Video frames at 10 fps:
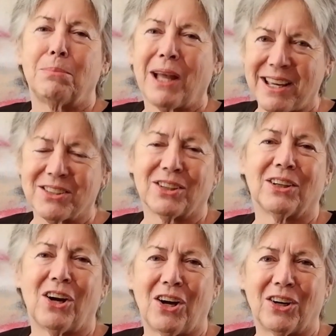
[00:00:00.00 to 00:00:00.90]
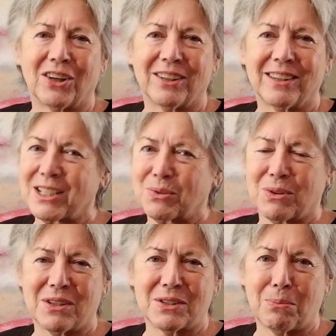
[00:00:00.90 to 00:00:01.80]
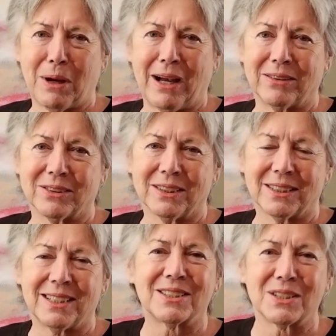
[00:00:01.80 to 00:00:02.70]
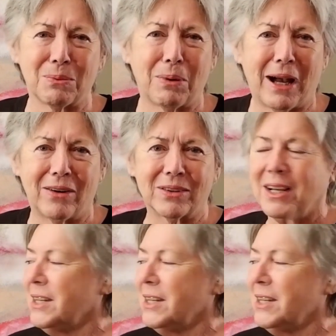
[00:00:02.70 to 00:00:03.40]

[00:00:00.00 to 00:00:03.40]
Paint along. That's what this is about.